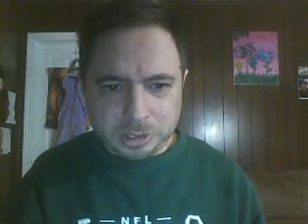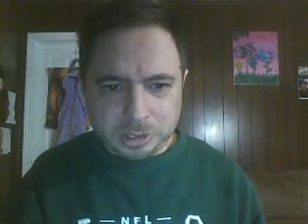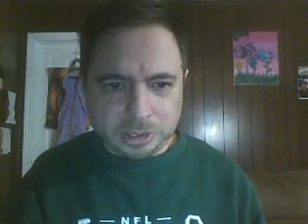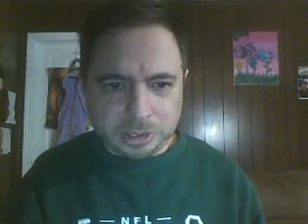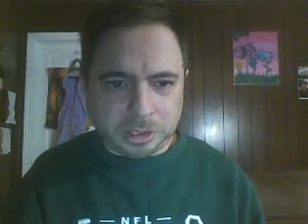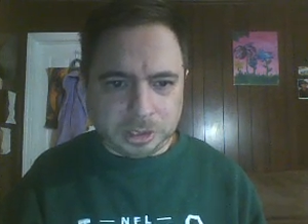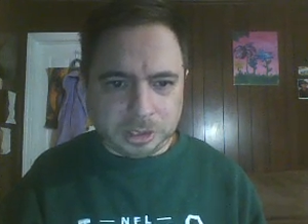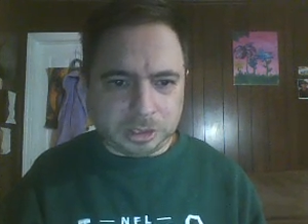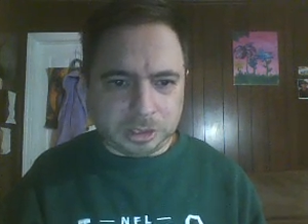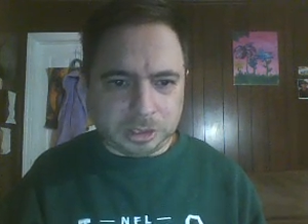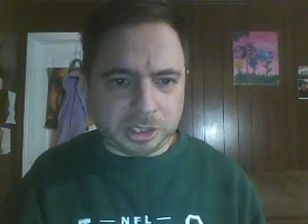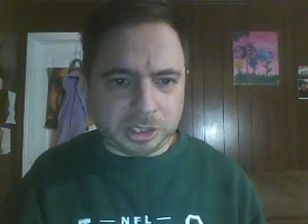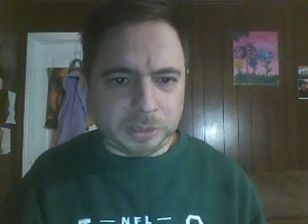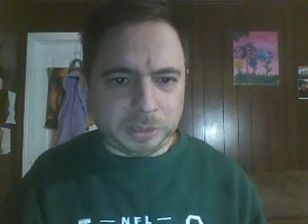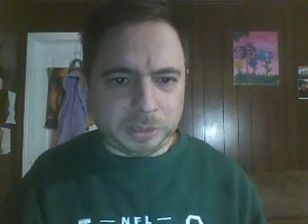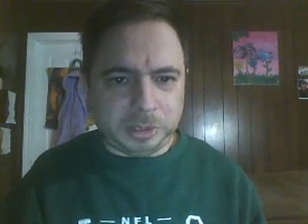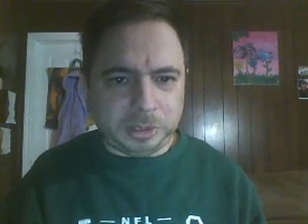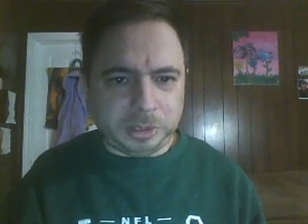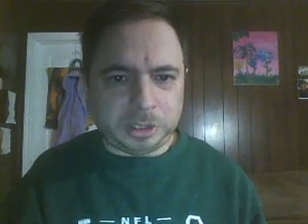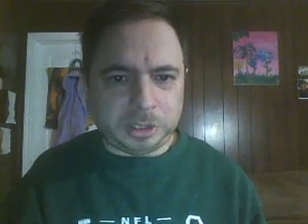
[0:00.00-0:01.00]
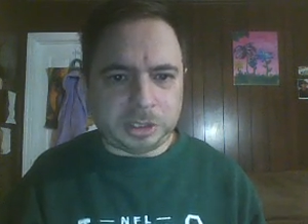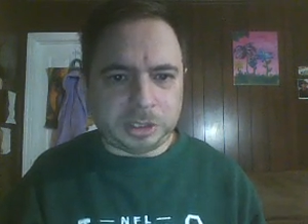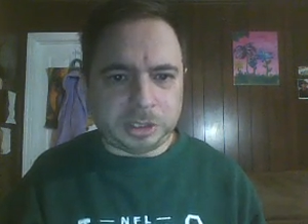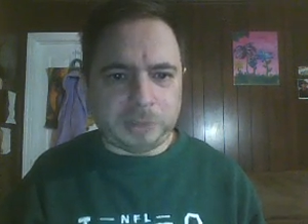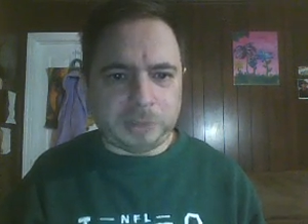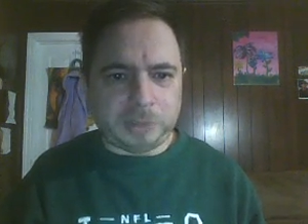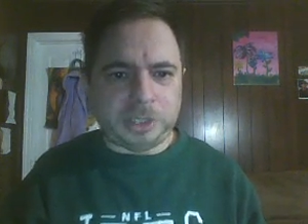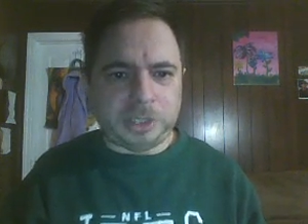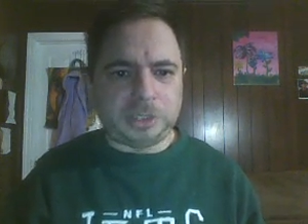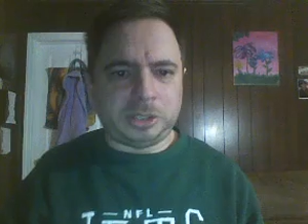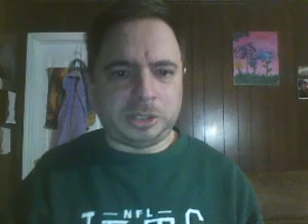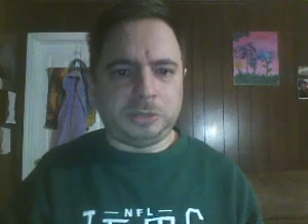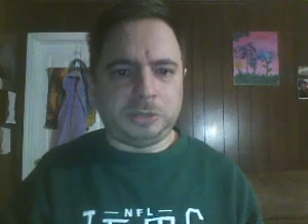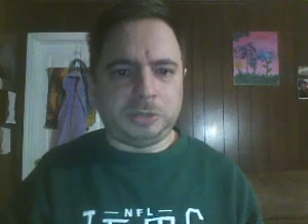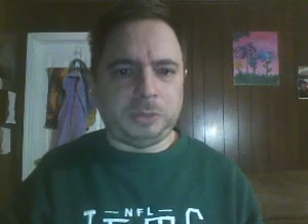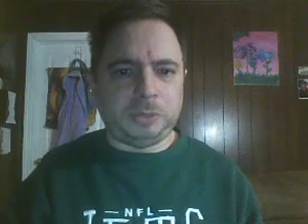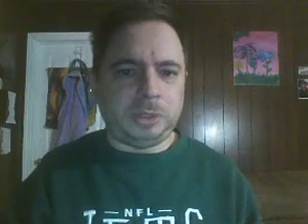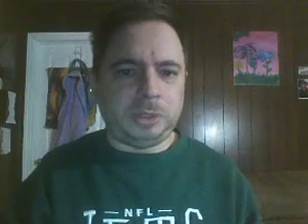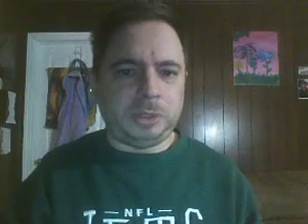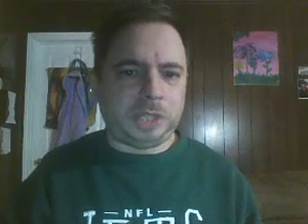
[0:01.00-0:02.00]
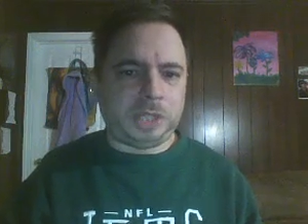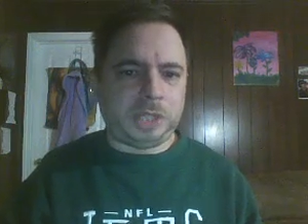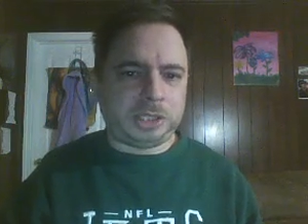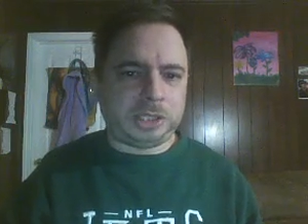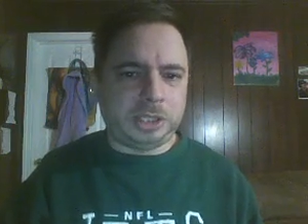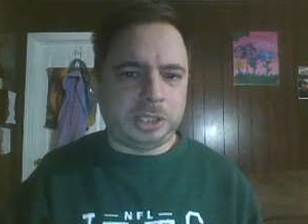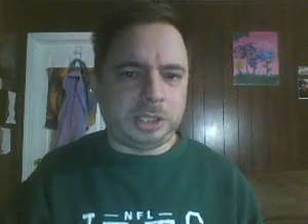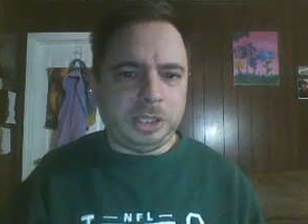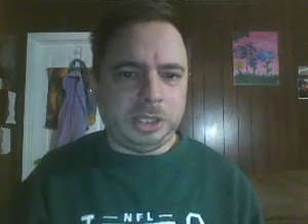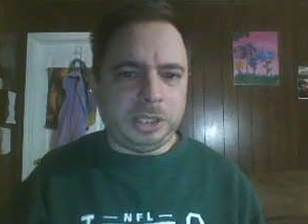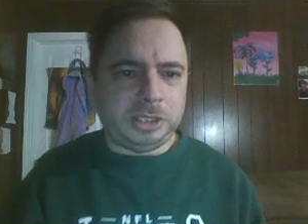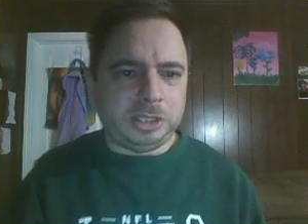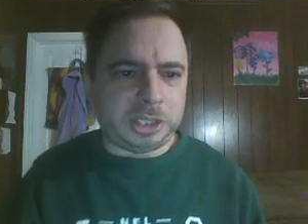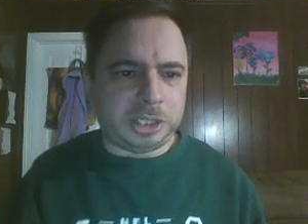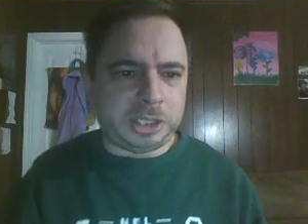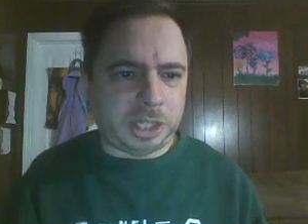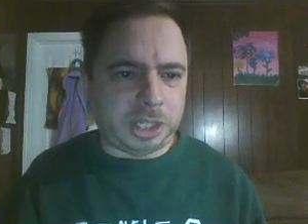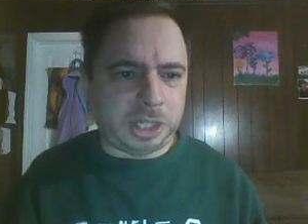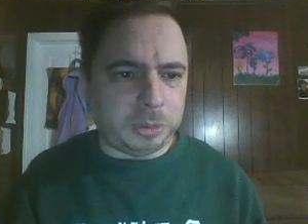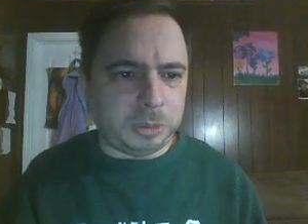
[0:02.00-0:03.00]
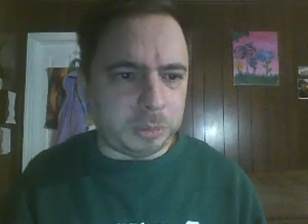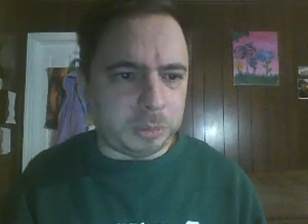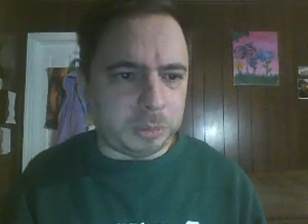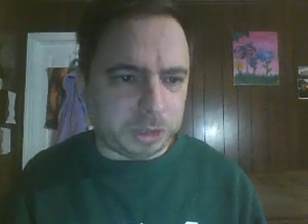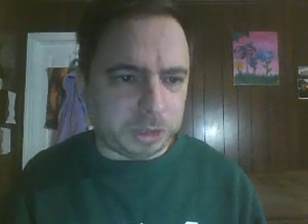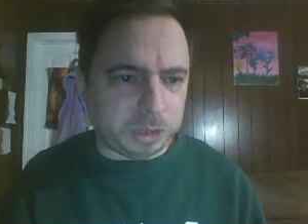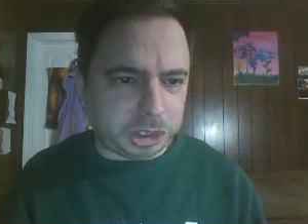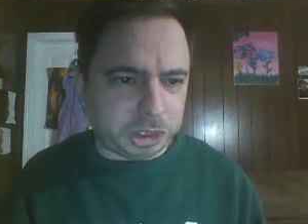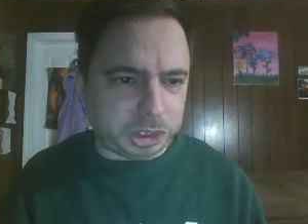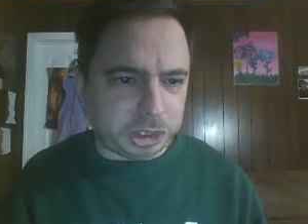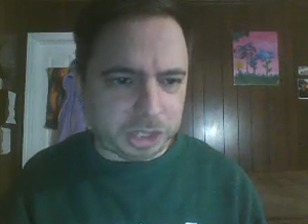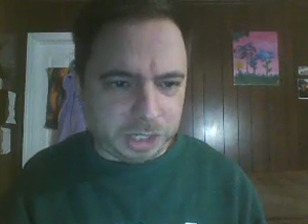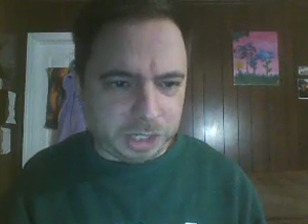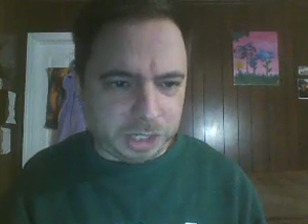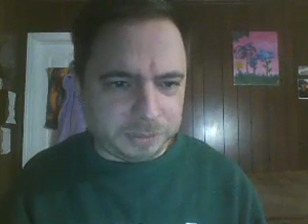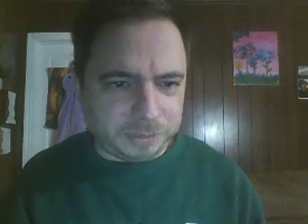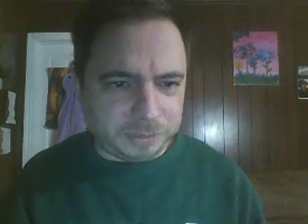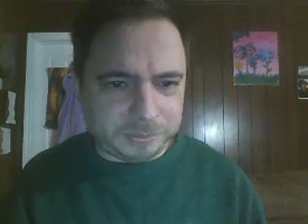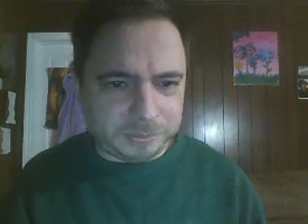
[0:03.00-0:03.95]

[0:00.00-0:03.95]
And uh, Sami, they, Sami takes to the floor and knocks Tessa out in one shot.